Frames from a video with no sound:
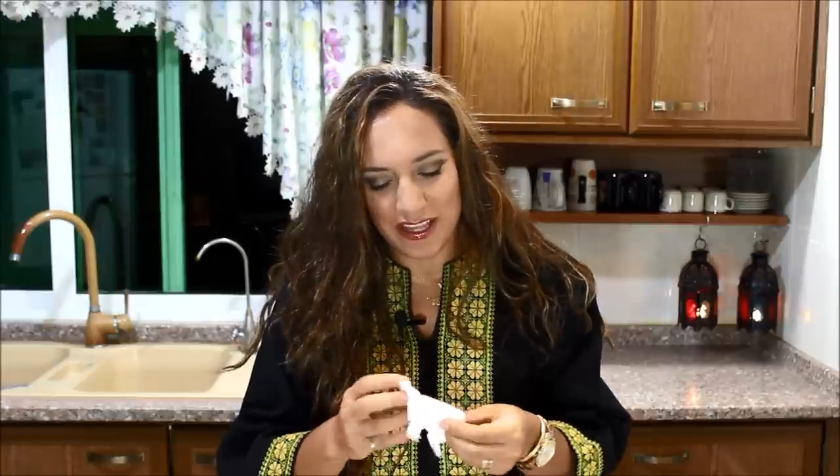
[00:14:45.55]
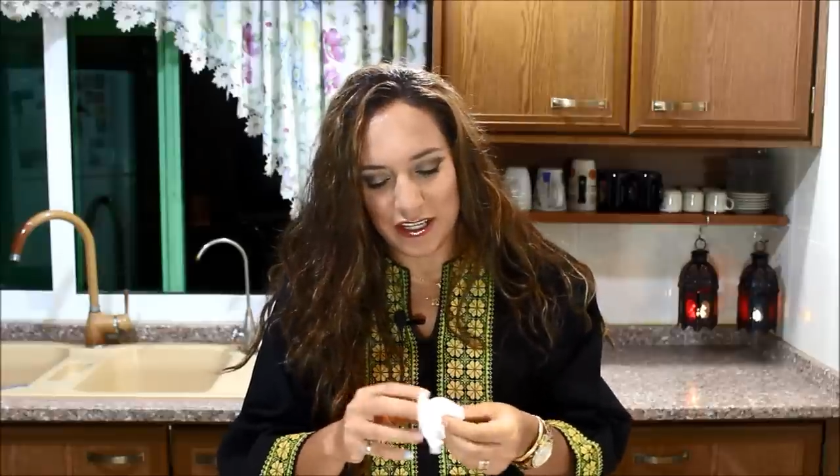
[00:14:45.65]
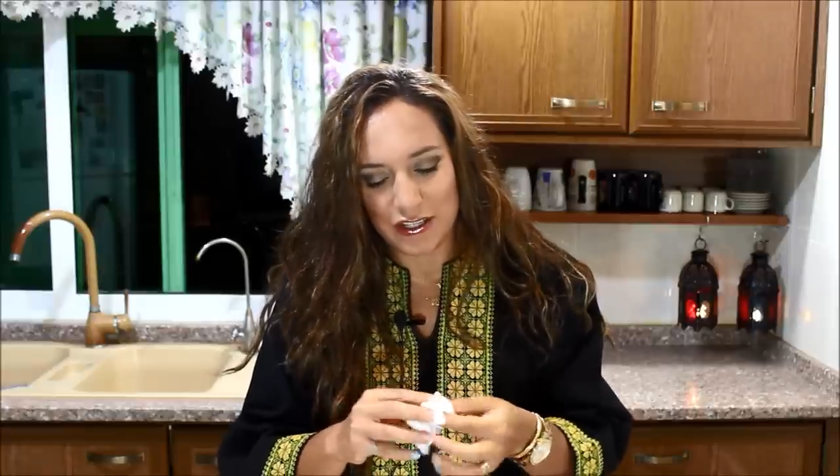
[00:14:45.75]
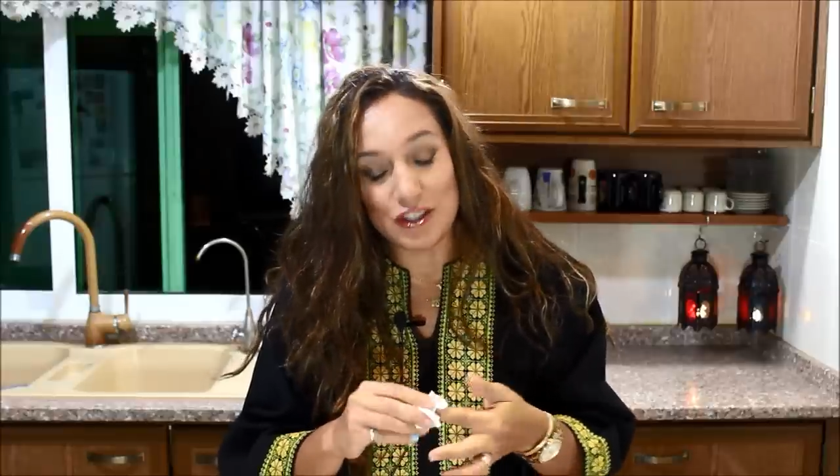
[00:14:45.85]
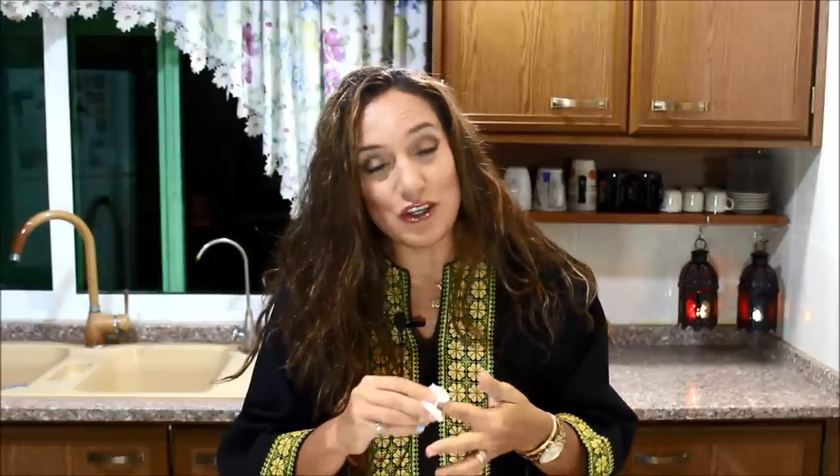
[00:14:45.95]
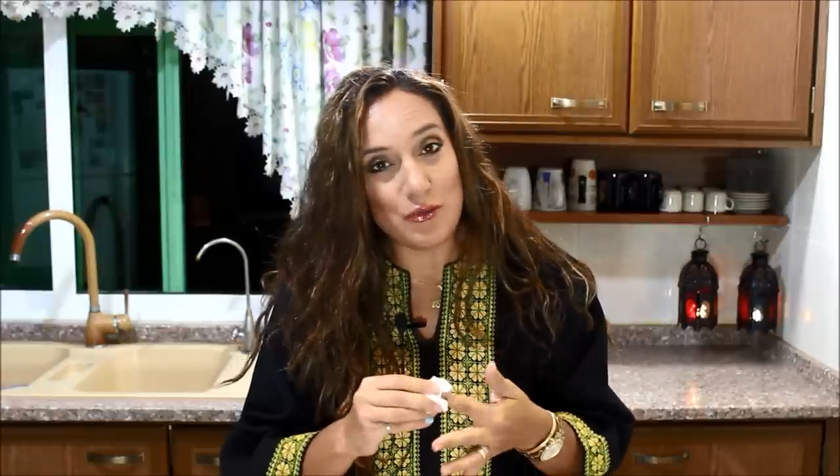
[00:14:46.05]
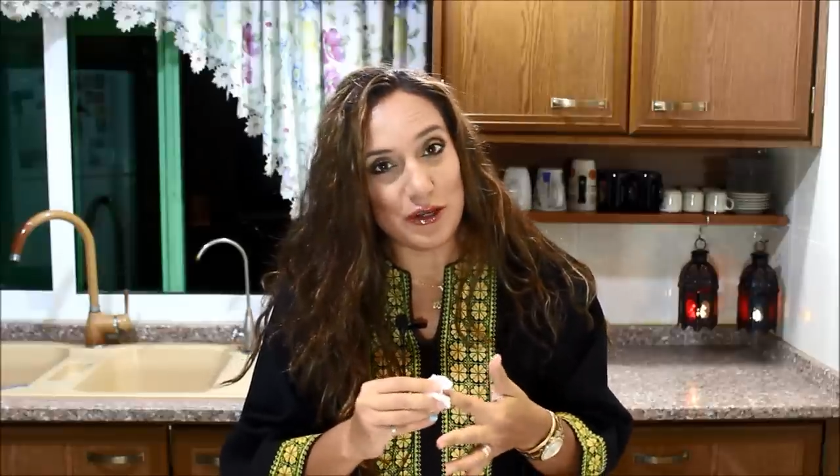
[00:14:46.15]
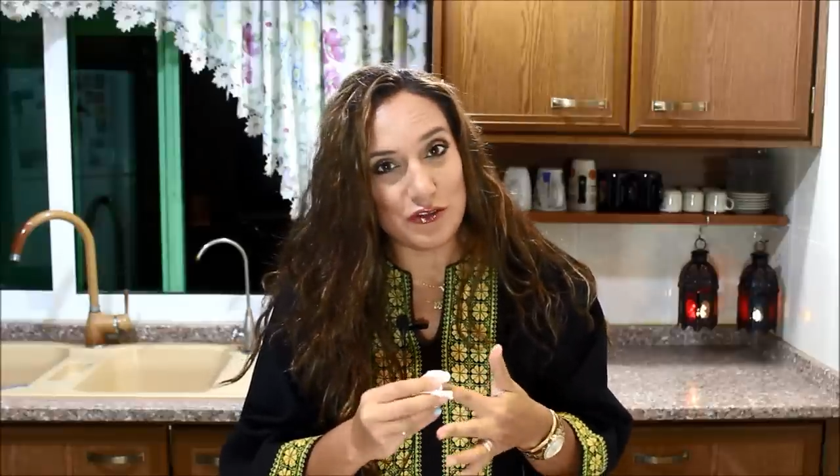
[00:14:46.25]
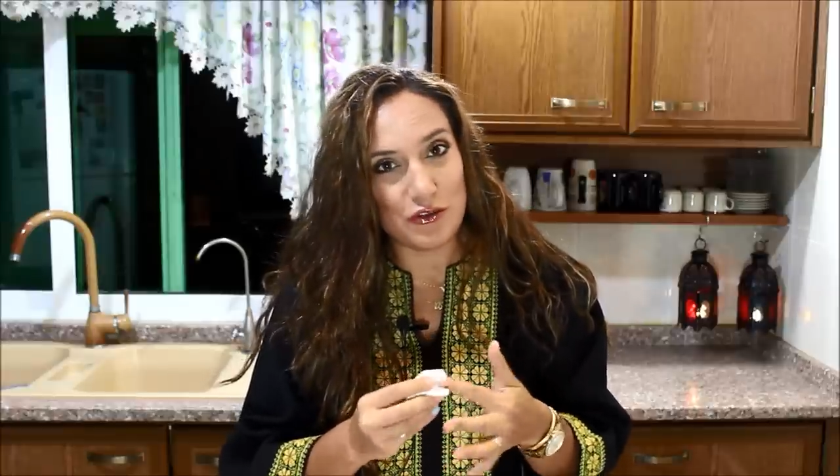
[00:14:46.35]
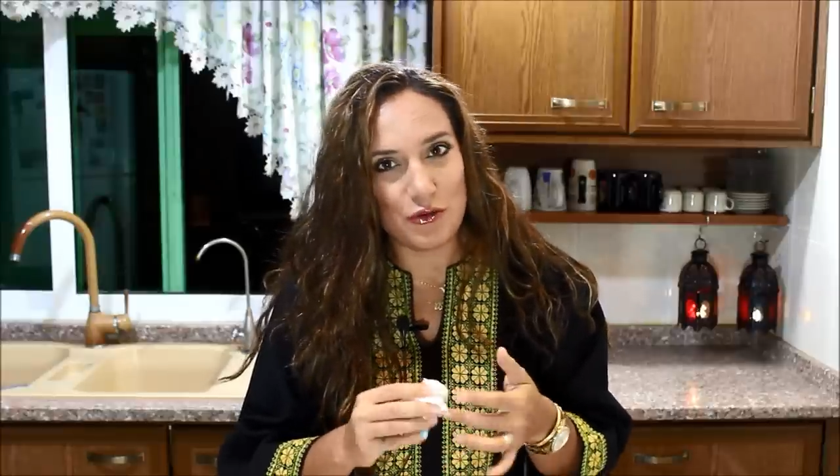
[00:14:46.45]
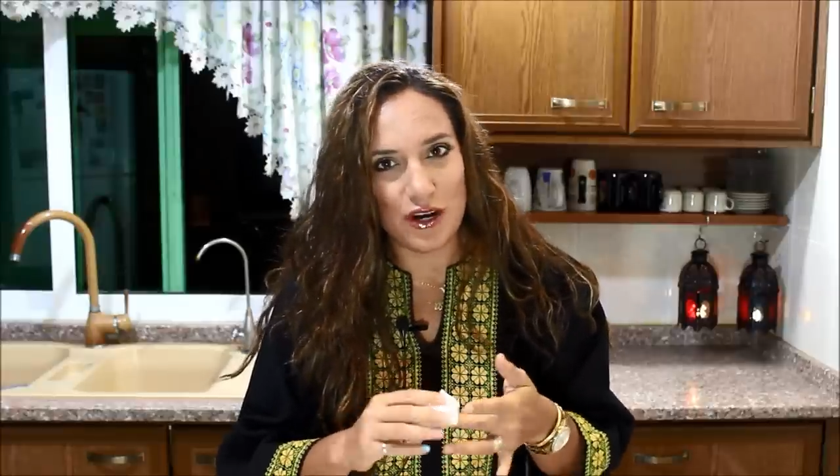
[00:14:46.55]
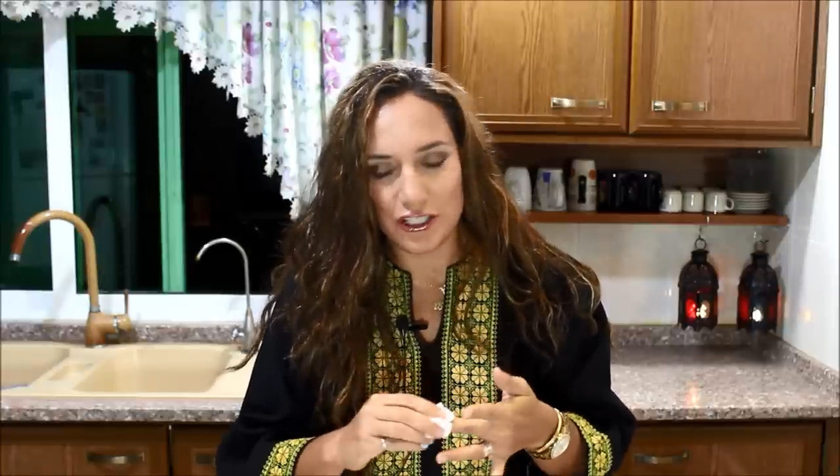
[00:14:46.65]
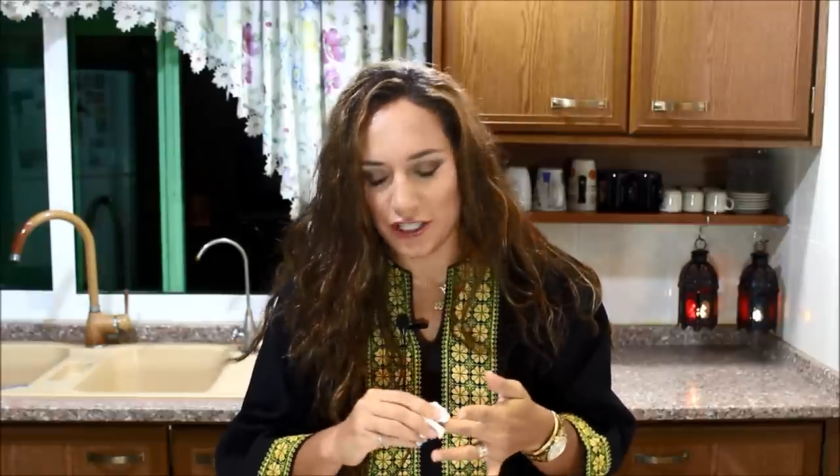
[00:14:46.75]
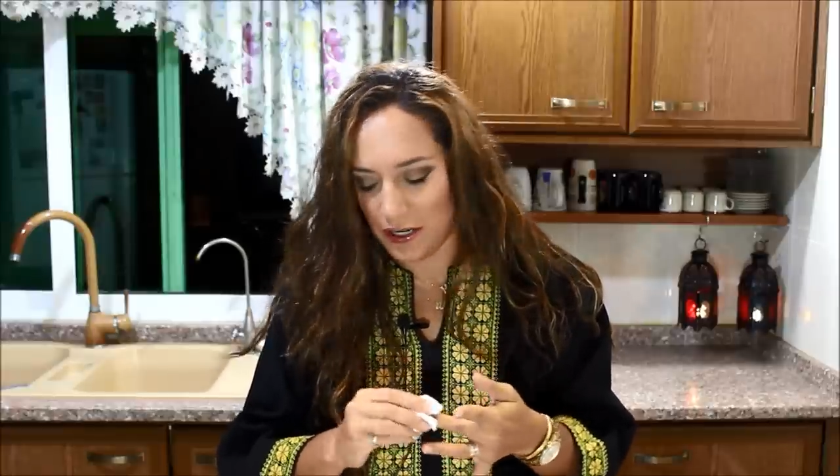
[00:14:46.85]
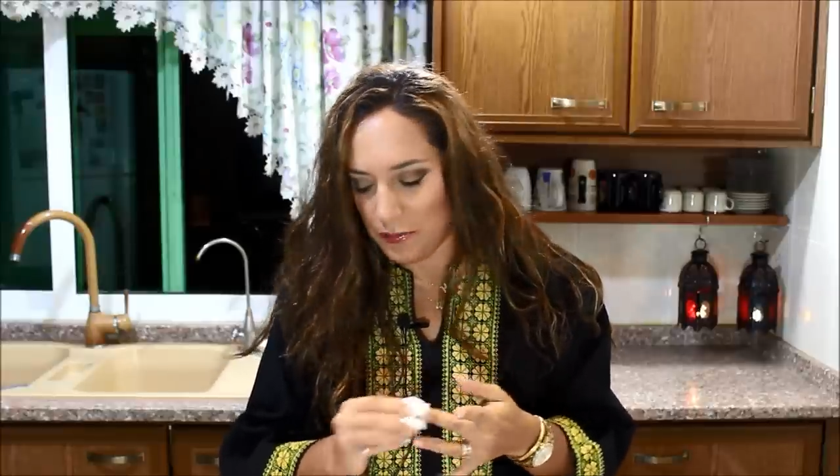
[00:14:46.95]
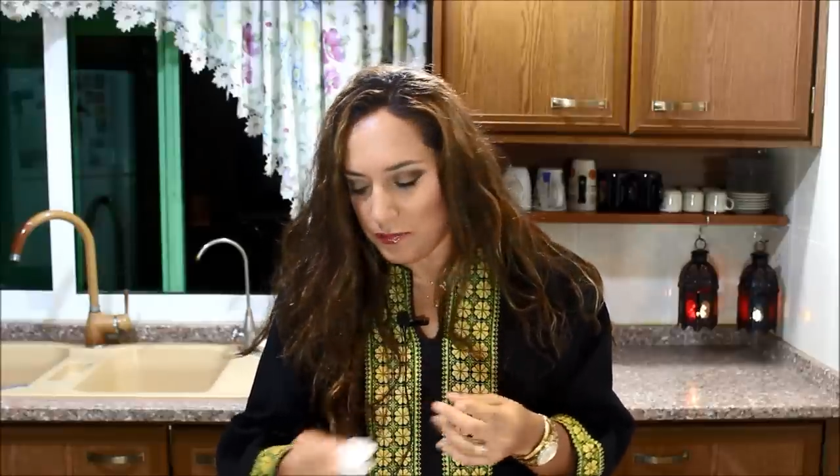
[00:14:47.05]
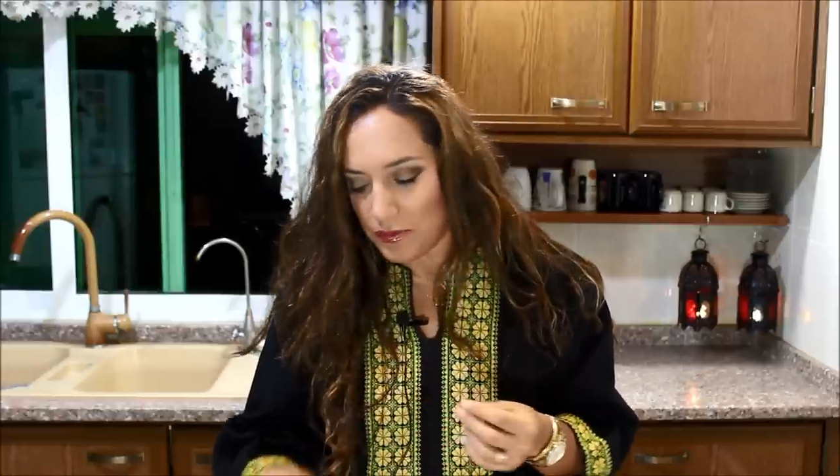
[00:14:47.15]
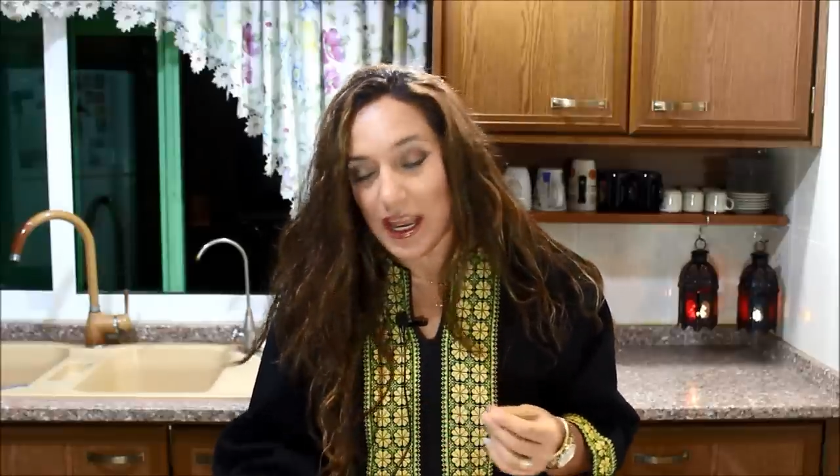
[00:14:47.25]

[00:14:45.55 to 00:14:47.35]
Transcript: Thank you so much for watching.